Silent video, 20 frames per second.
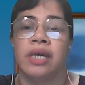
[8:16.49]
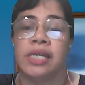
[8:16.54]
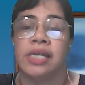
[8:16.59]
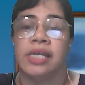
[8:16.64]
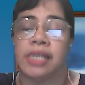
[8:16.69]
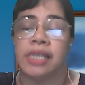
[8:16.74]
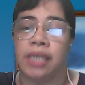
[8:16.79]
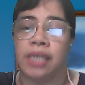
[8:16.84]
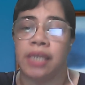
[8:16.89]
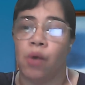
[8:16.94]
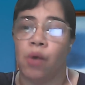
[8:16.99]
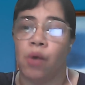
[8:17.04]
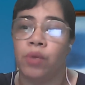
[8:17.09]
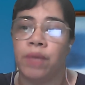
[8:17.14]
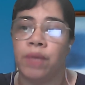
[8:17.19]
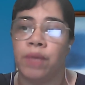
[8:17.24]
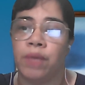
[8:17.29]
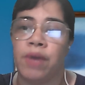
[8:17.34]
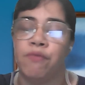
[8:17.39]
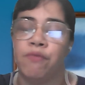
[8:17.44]
is that the
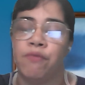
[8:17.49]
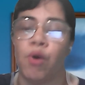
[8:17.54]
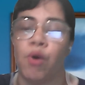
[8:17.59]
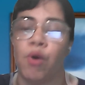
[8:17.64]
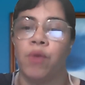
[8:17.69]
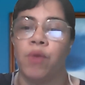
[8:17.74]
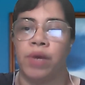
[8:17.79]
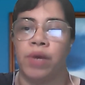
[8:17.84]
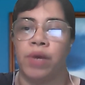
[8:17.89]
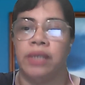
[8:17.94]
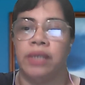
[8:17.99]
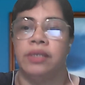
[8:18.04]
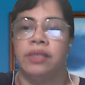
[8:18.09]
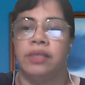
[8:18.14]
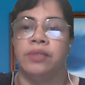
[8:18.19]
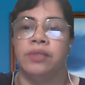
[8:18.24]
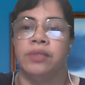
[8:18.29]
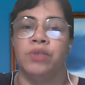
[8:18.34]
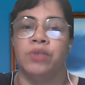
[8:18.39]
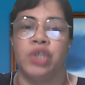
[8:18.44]
only way forward
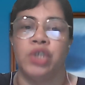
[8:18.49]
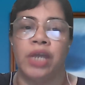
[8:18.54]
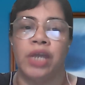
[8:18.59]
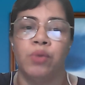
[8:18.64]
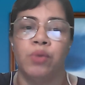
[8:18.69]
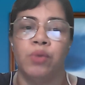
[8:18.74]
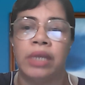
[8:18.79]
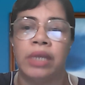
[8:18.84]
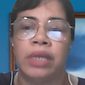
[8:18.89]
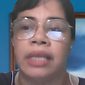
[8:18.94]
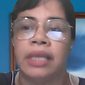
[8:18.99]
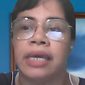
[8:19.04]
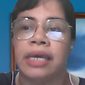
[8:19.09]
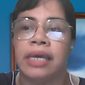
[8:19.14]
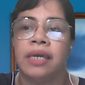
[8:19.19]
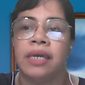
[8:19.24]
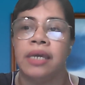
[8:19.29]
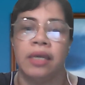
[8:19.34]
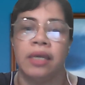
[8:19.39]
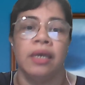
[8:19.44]
to
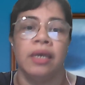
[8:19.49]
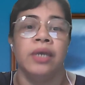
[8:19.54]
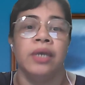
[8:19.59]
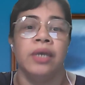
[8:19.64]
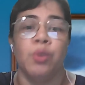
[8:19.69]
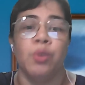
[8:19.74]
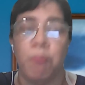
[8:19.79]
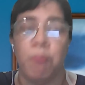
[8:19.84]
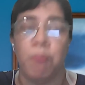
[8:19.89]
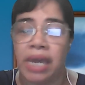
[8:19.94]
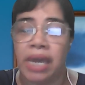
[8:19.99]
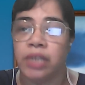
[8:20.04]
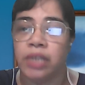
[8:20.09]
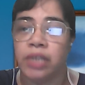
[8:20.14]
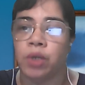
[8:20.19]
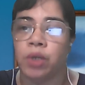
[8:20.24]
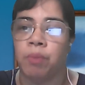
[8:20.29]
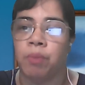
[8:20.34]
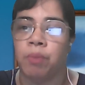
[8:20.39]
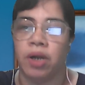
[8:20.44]
genuinely humane
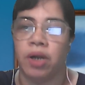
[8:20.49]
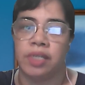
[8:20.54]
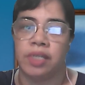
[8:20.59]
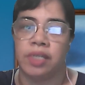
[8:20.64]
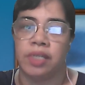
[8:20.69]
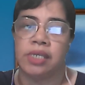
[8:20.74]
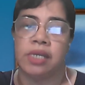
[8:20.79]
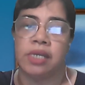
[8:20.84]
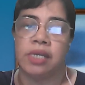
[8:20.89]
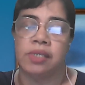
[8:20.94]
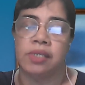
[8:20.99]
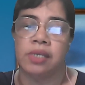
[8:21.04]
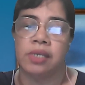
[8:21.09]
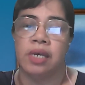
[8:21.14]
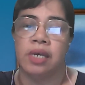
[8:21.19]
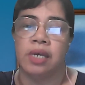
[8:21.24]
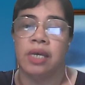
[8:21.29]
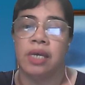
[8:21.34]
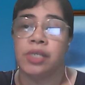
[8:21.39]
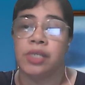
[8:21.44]
drug policies
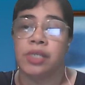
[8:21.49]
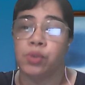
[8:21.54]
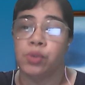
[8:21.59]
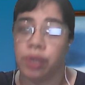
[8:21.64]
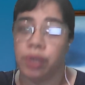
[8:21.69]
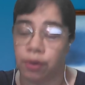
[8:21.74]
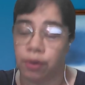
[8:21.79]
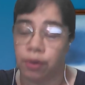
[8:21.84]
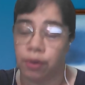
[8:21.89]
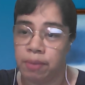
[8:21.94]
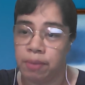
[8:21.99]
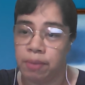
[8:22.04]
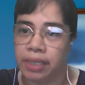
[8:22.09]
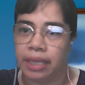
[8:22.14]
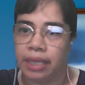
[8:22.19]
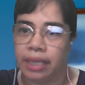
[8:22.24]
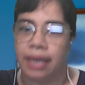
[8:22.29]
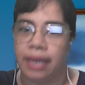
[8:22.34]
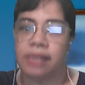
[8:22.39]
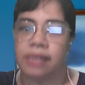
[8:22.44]
is to
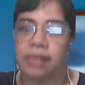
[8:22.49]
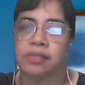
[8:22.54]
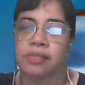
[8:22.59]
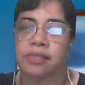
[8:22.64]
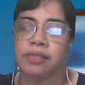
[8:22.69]
decriminalize.